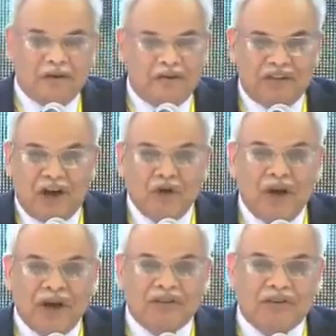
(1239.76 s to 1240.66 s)
Ziaul
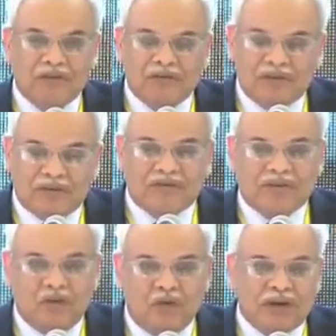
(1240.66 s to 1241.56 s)
Haq
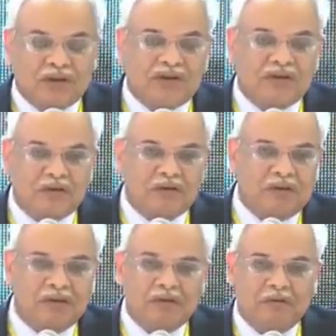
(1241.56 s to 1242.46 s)
somewhat
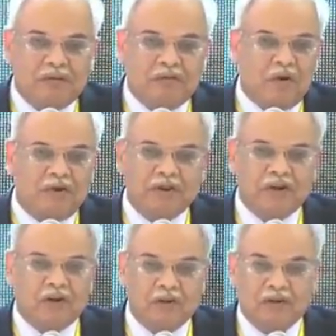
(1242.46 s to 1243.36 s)
uh,
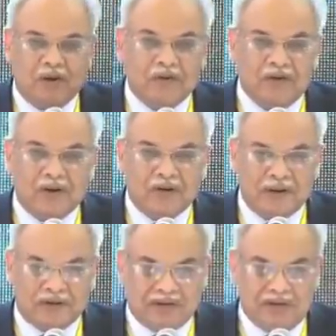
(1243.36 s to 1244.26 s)
waffled on, on, on
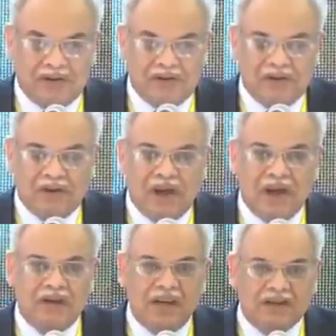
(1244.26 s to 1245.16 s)
this.
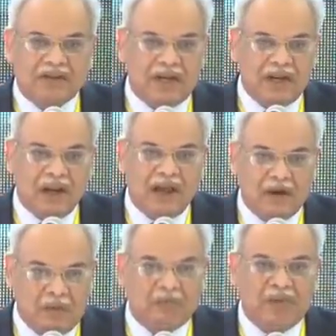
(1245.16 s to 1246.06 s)
And he said, and I
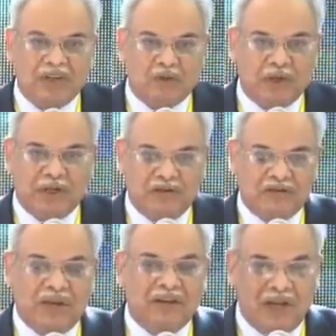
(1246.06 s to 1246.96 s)
remember the
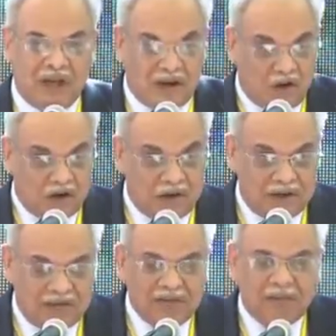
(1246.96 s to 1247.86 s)
words, and they are
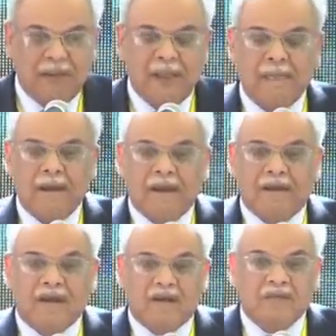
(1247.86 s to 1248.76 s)
recorded,
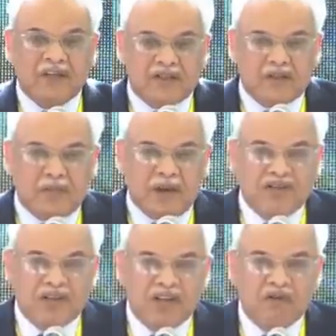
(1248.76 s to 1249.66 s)
that Mr.
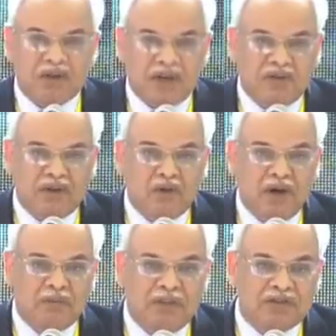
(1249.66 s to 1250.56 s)
President, whatever you
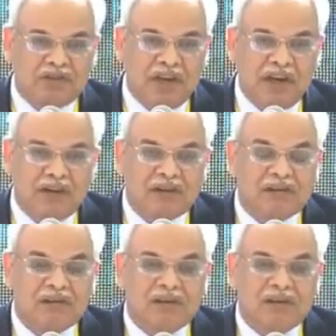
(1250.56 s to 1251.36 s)
had been saying